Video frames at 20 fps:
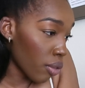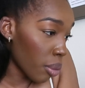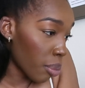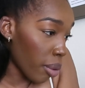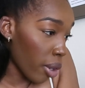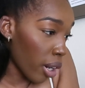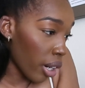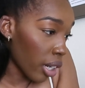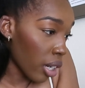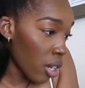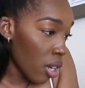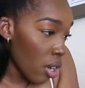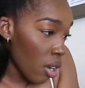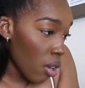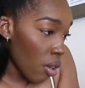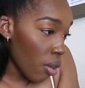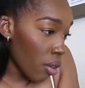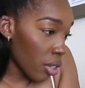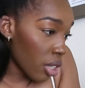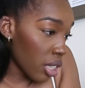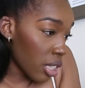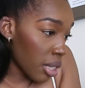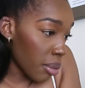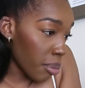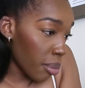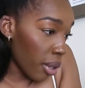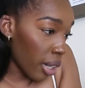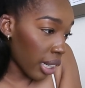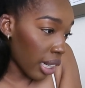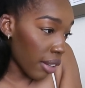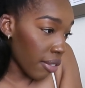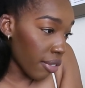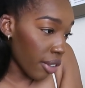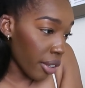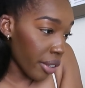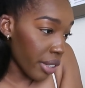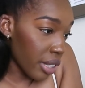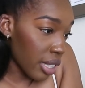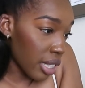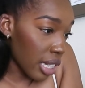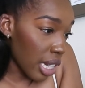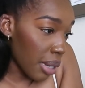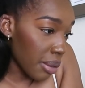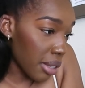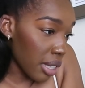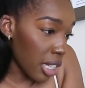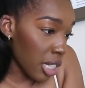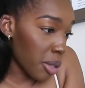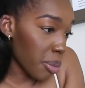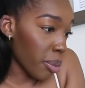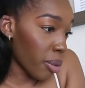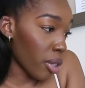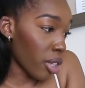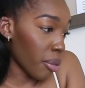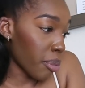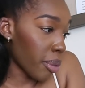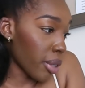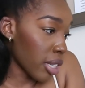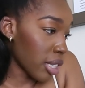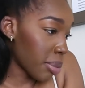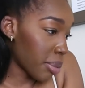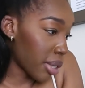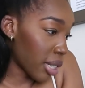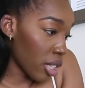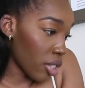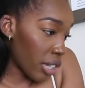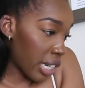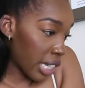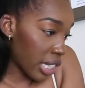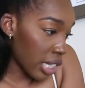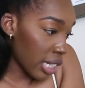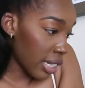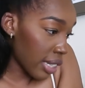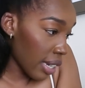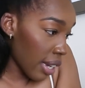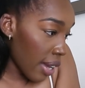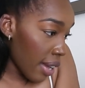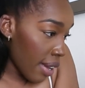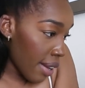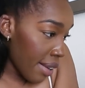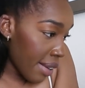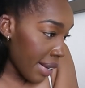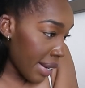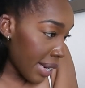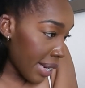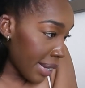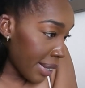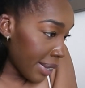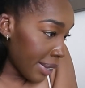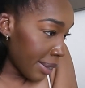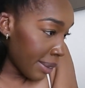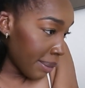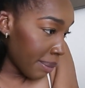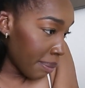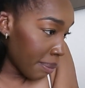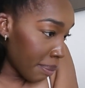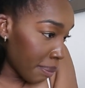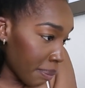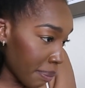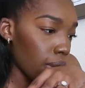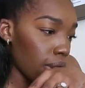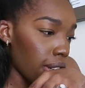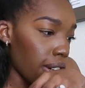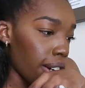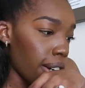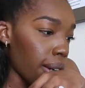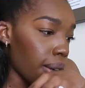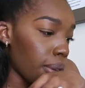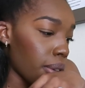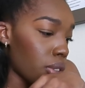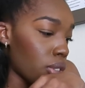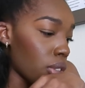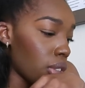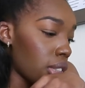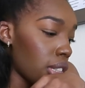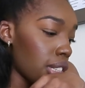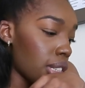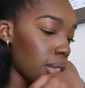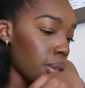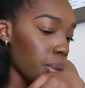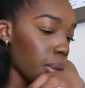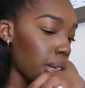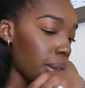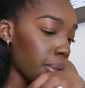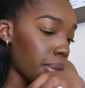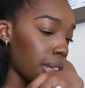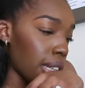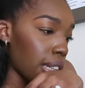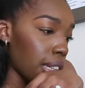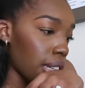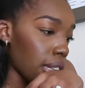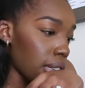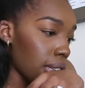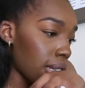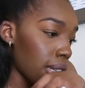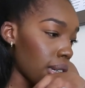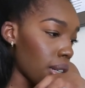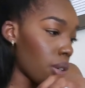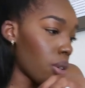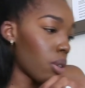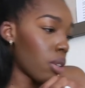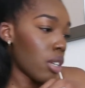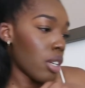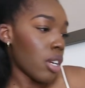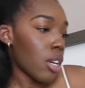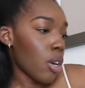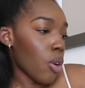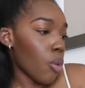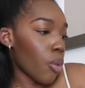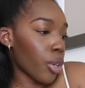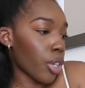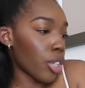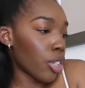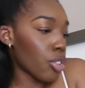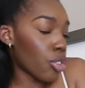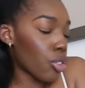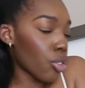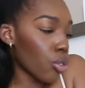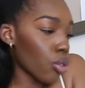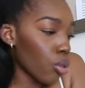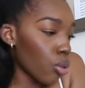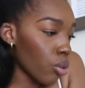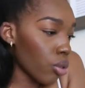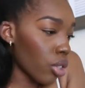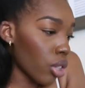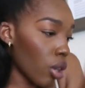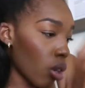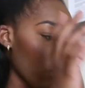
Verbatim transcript: of the park or disembark at various stops and explore the park's many attractions. Um, all right, so this is what I'm thinking. So we're gonna do the